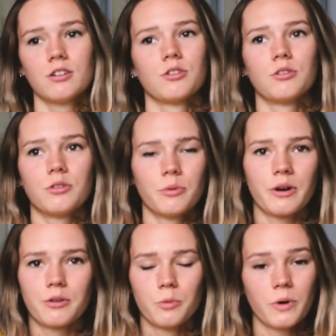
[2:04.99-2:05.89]
go
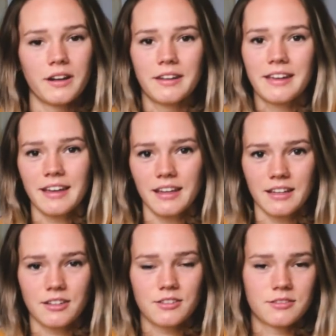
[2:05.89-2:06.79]
on one
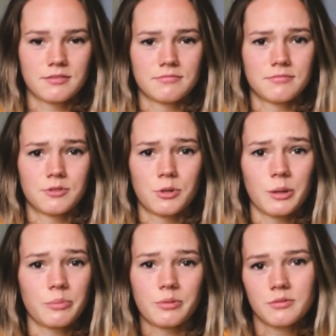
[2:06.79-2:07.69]
day
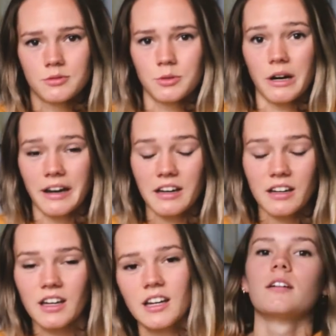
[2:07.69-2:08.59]
trip to hike.